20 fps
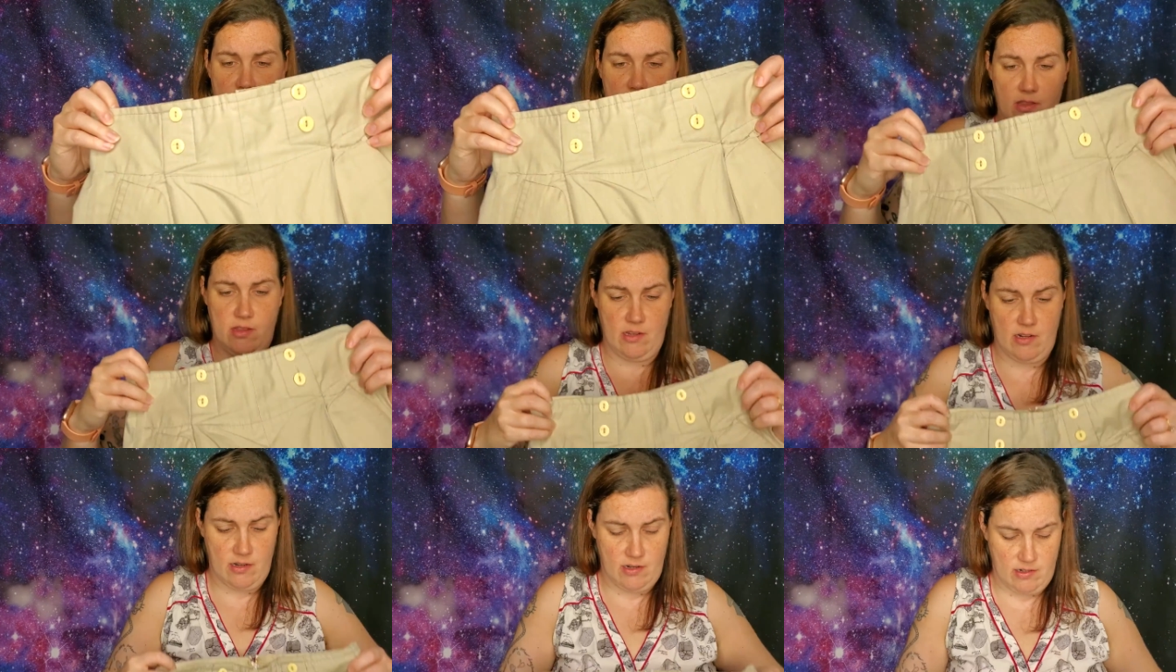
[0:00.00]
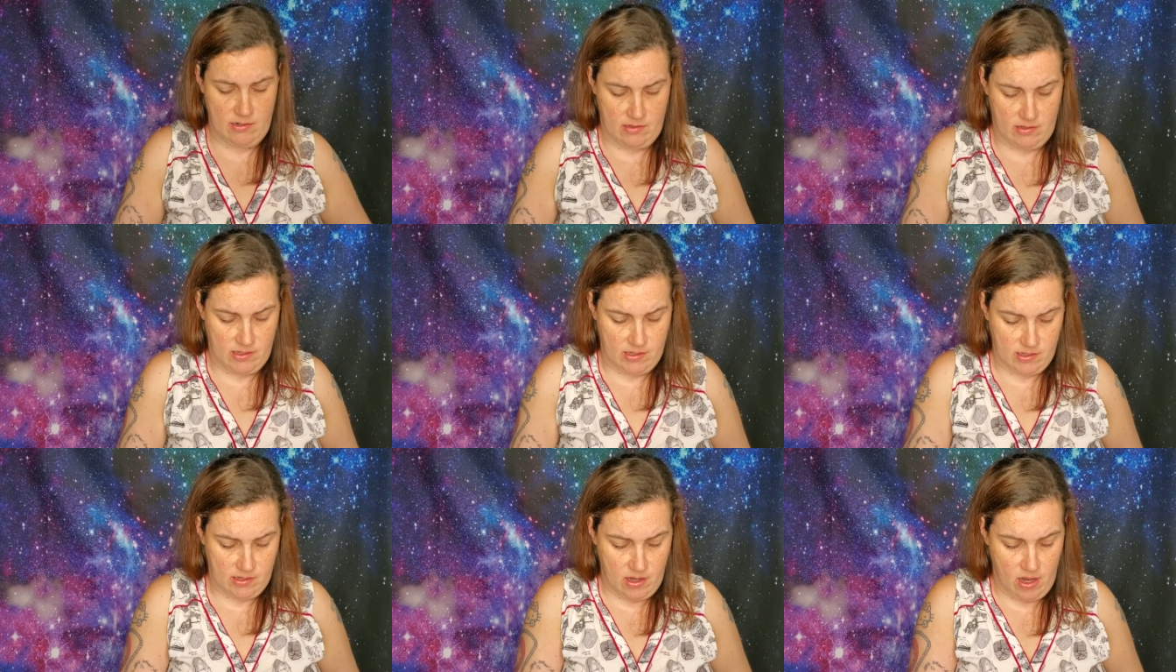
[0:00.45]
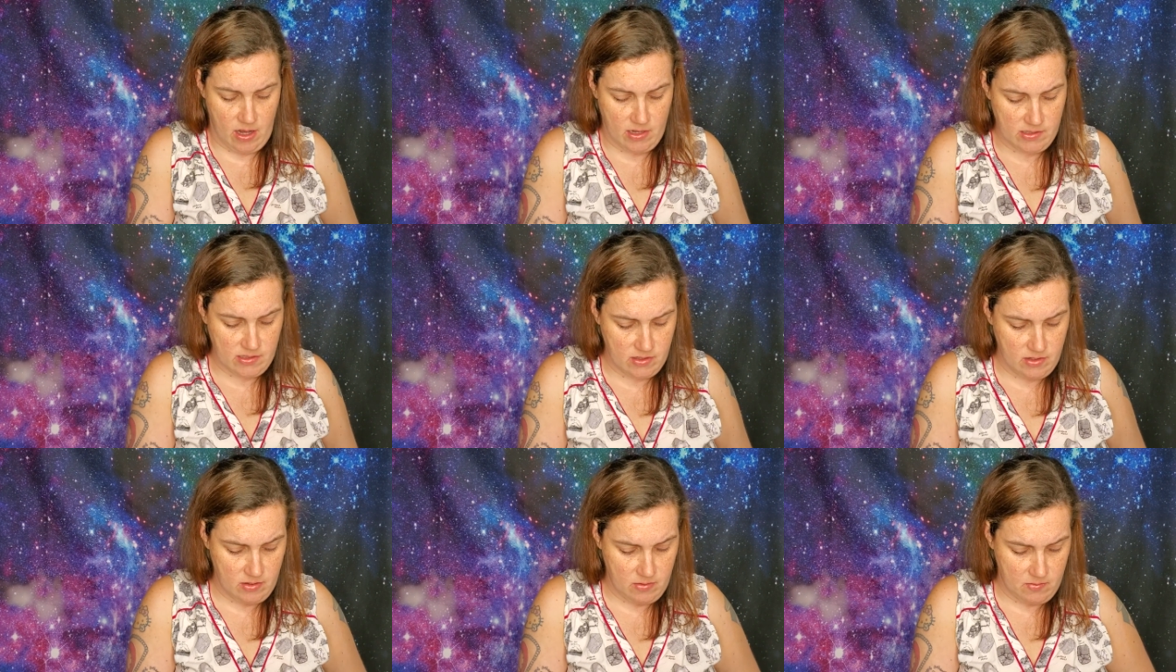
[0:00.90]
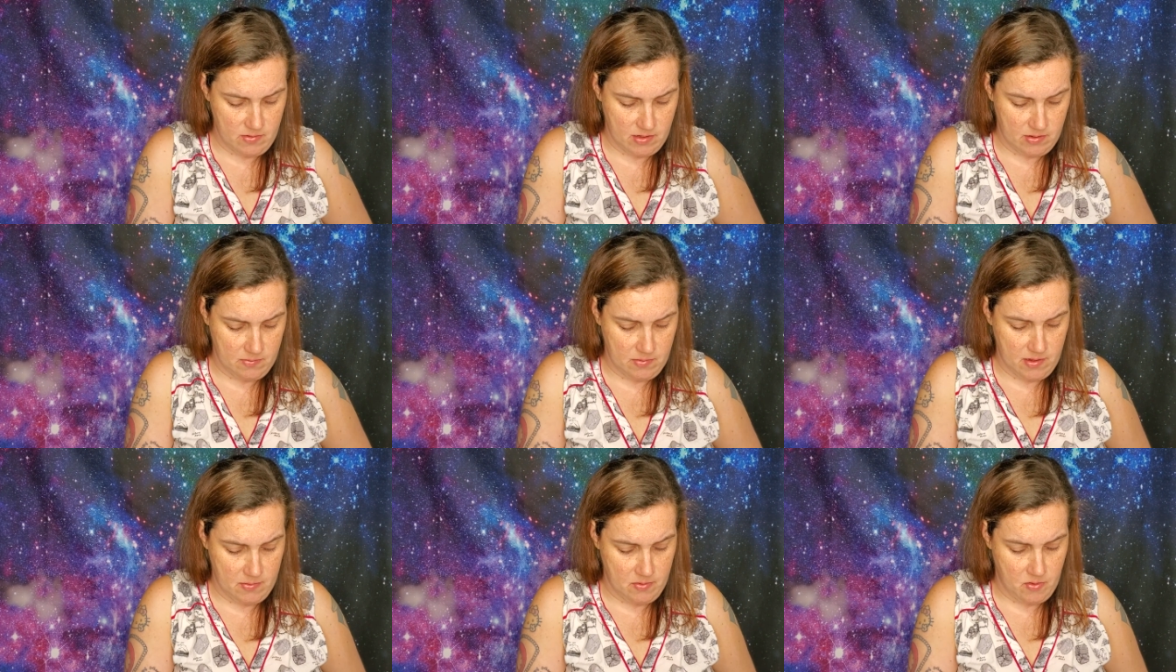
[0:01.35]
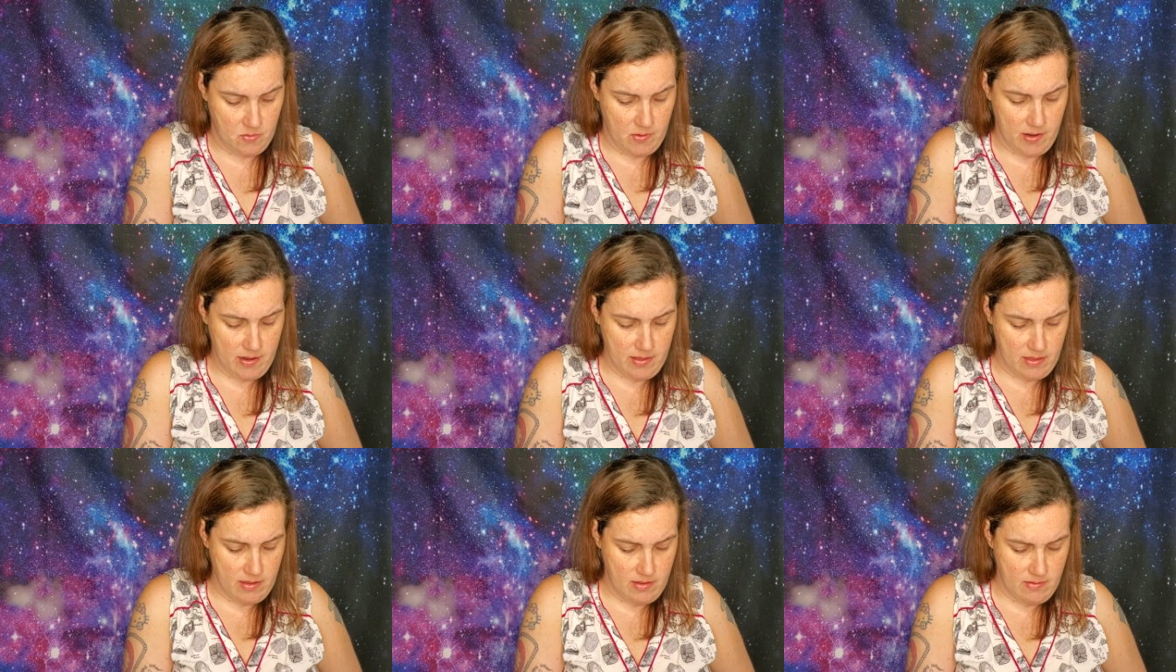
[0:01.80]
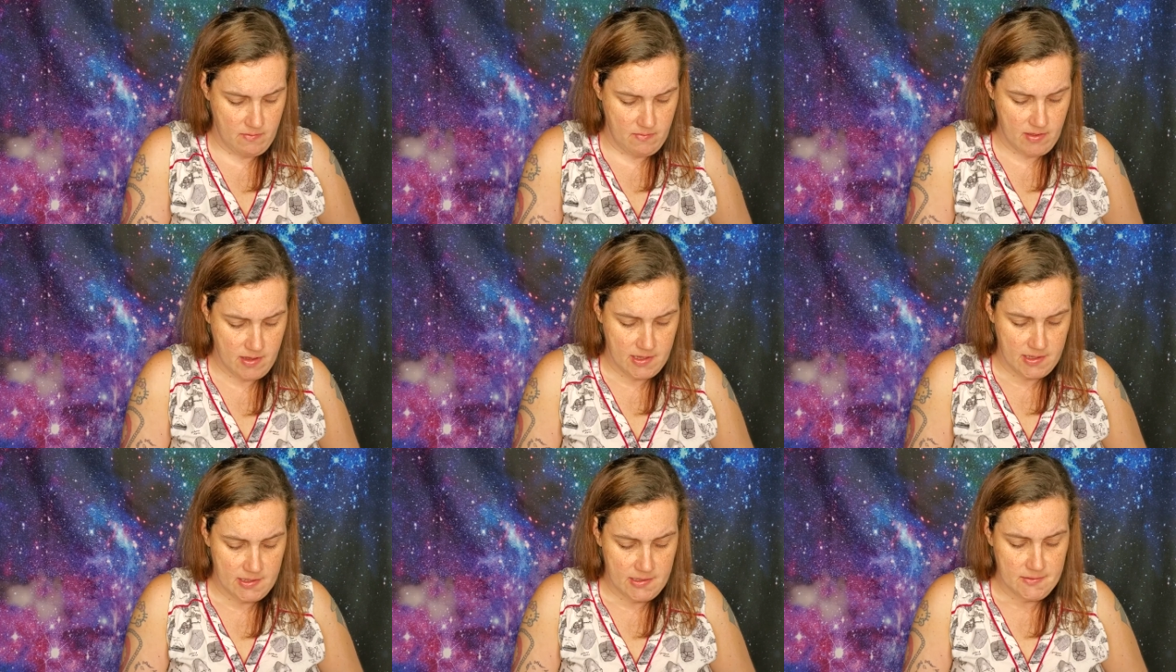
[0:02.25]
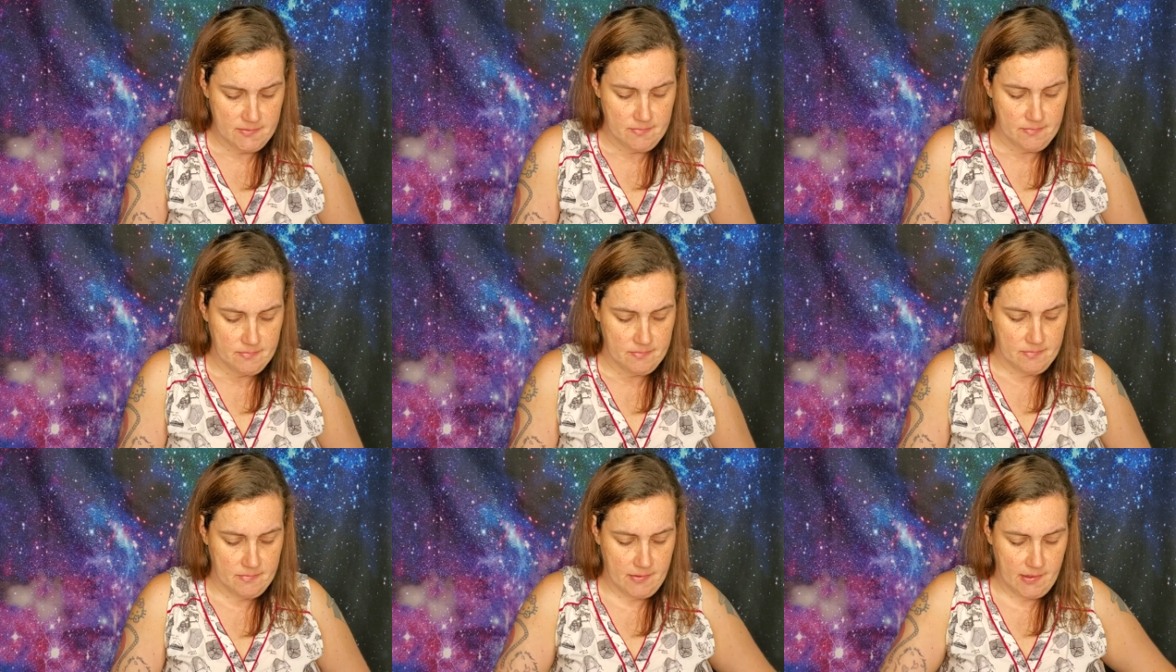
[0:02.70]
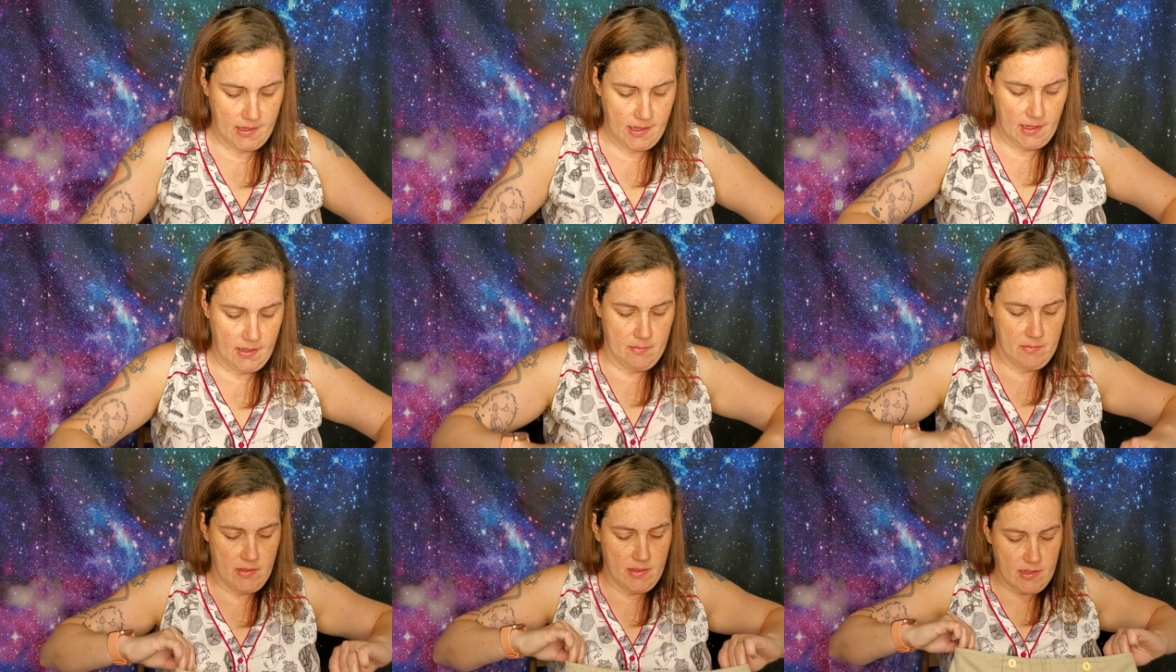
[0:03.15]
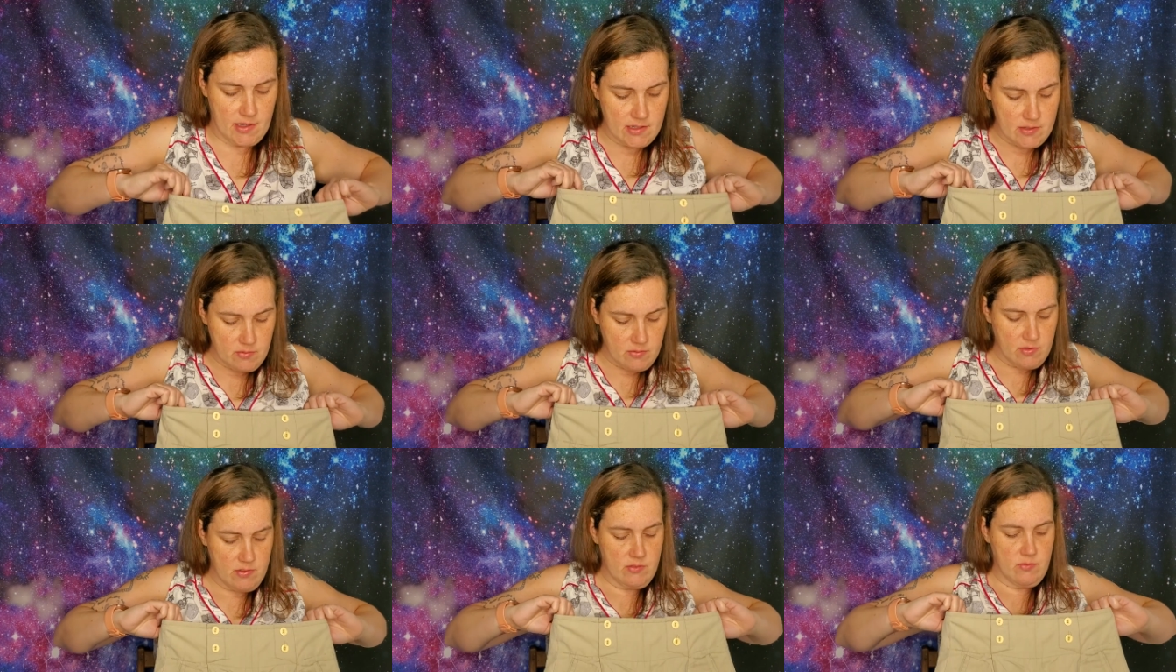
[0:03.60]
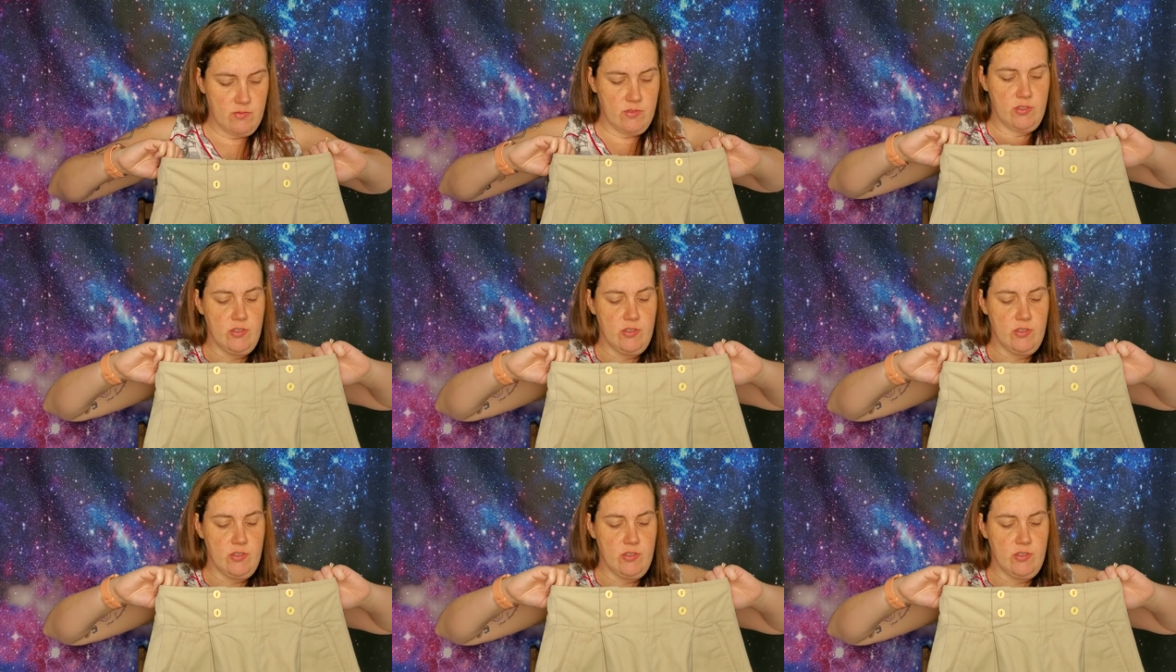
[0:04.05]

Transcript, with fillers: they're like awesome and people wear them. Um, these ones were